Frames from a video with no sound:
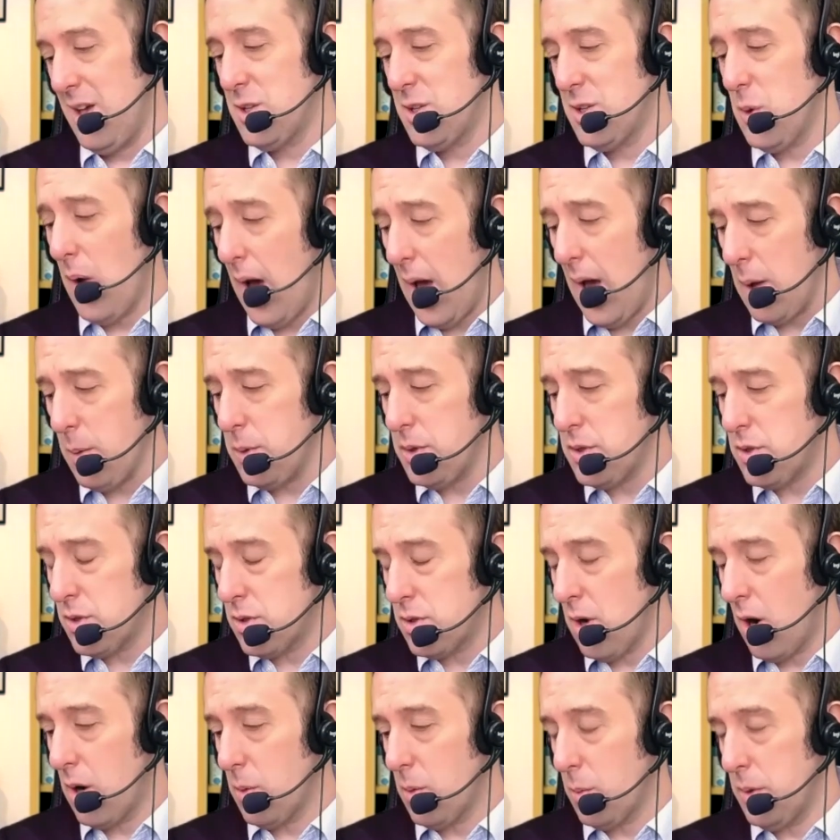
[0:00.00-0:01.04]
So I would
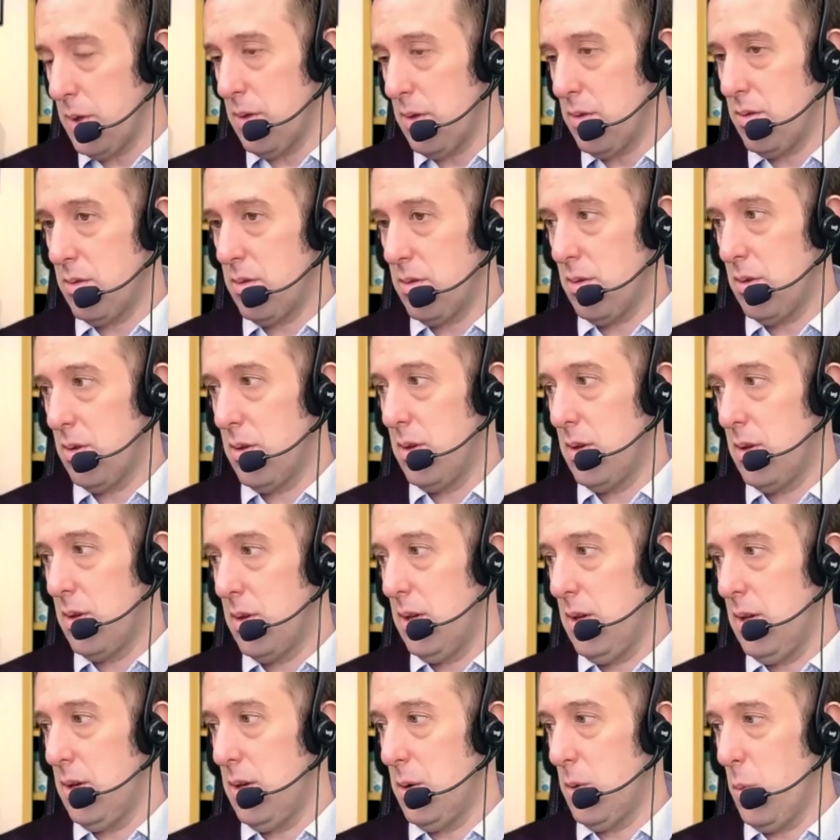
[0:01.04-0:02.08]
start with,
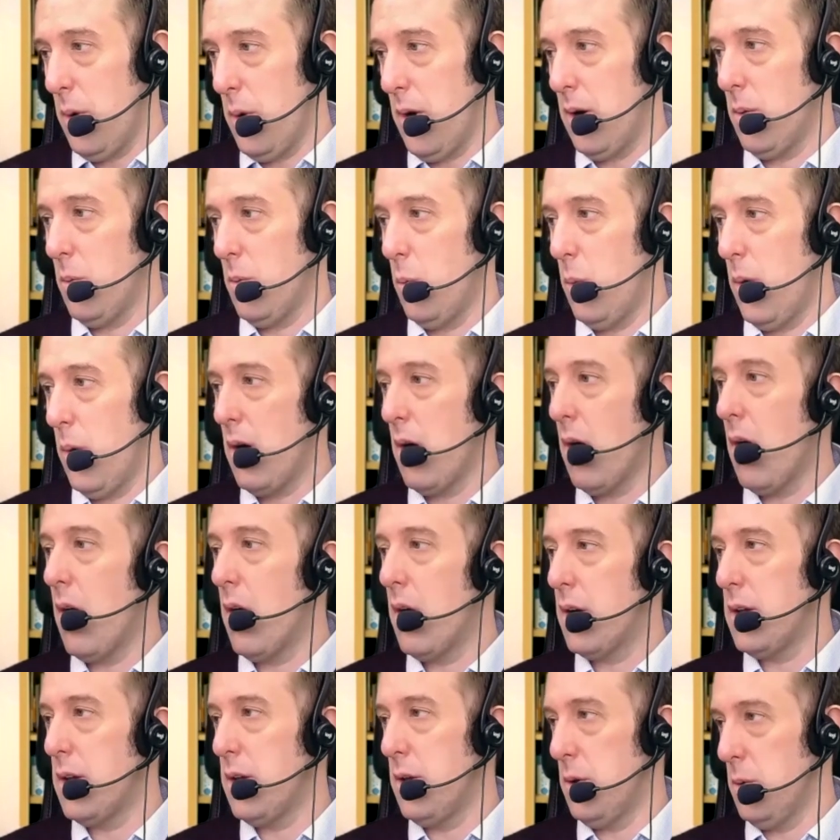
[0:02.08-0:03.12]
you know, where where
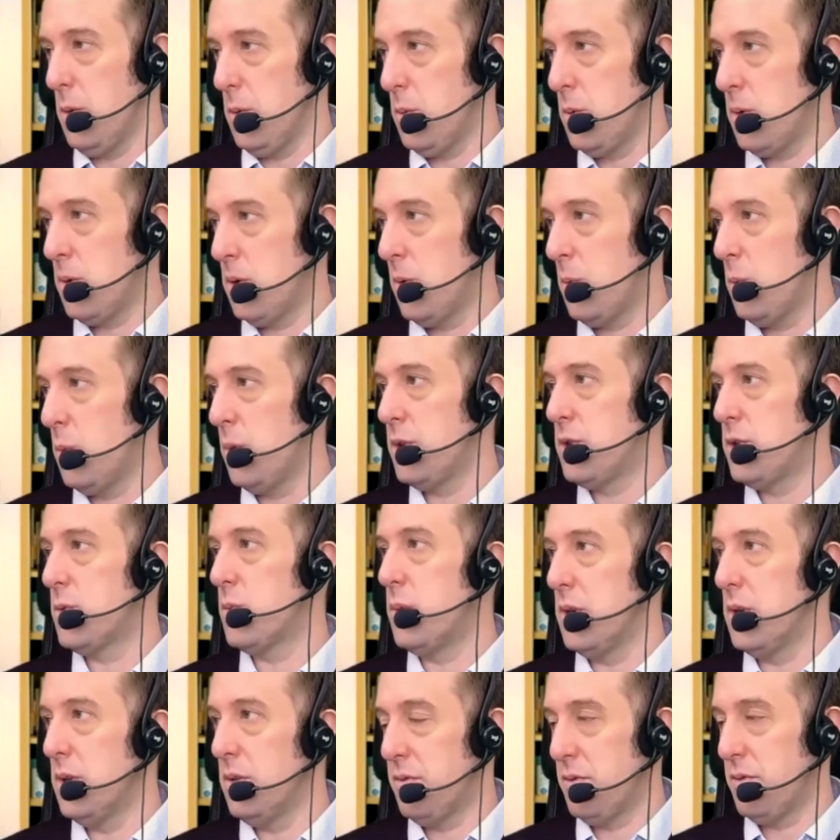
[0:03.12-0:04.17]
are you? What's
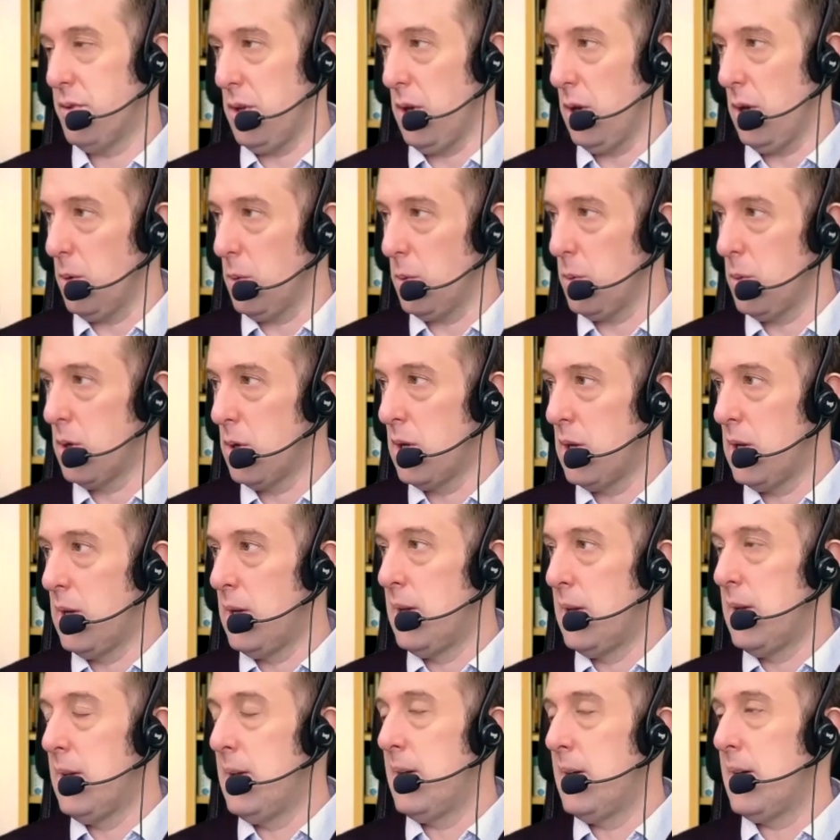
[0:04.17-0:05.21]
real for you?
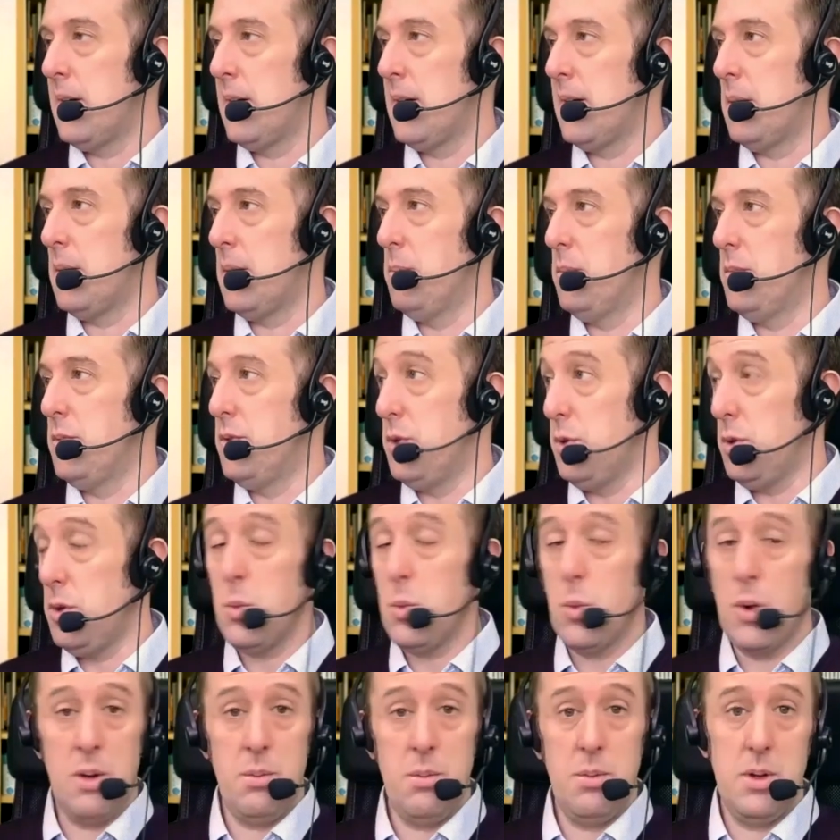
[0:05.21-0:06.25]
Um, do you
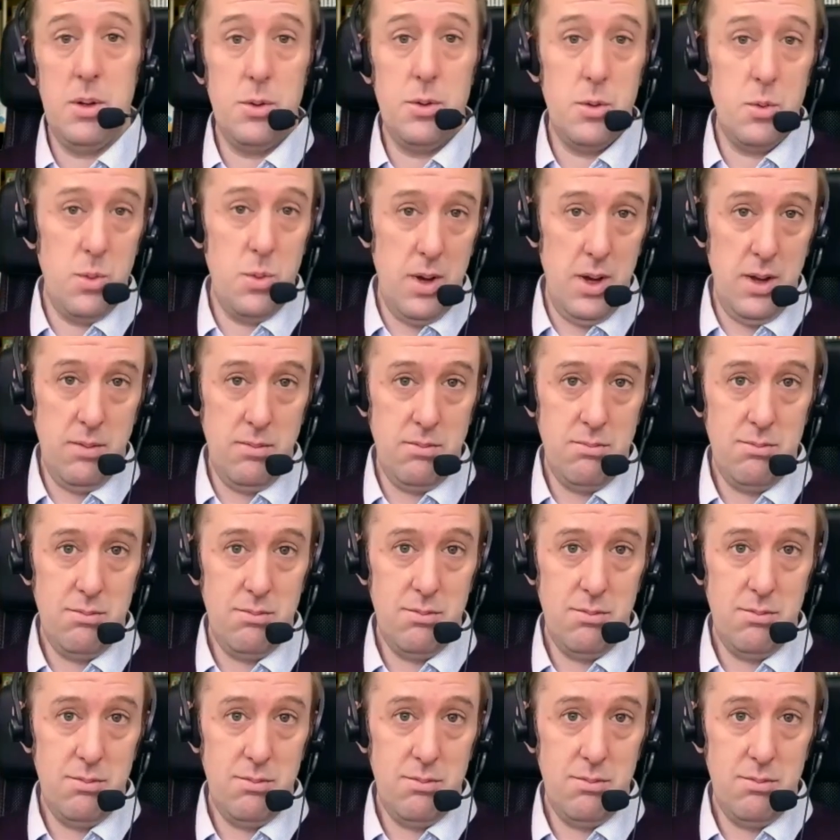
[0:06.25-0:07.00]
want to be able to run